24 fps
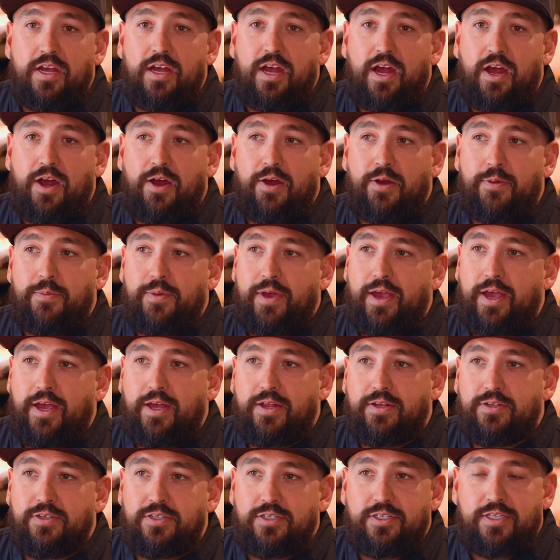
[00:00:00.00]

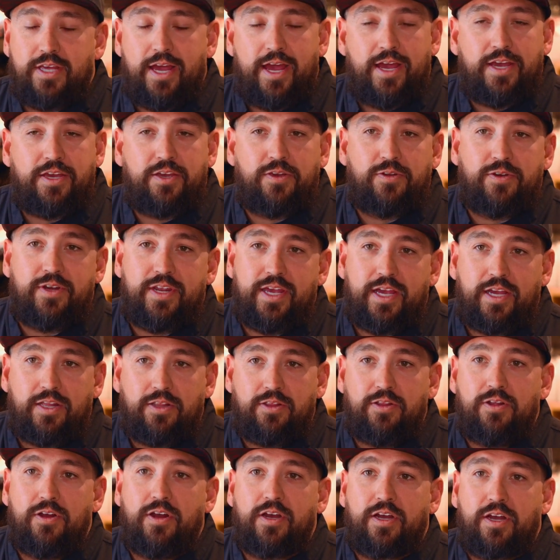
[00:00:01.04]
and just that unique
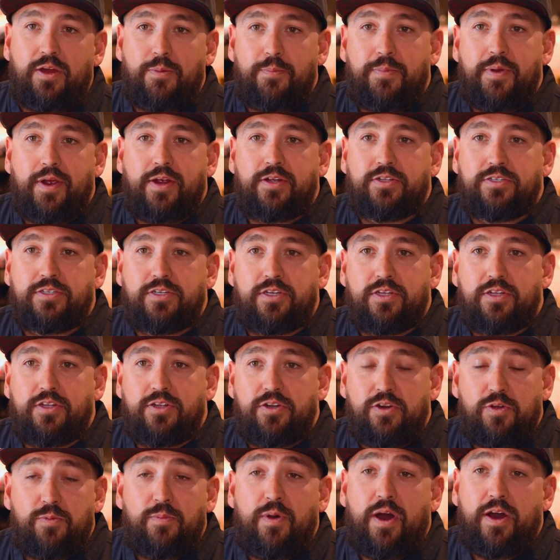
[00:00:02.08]
look compared to the
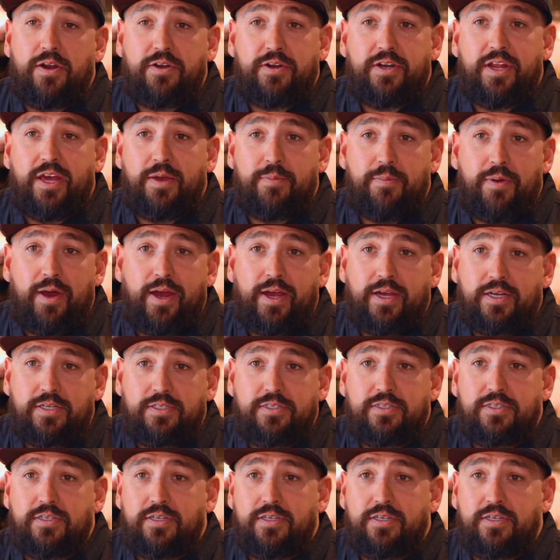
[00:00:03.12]
new modern day bikes.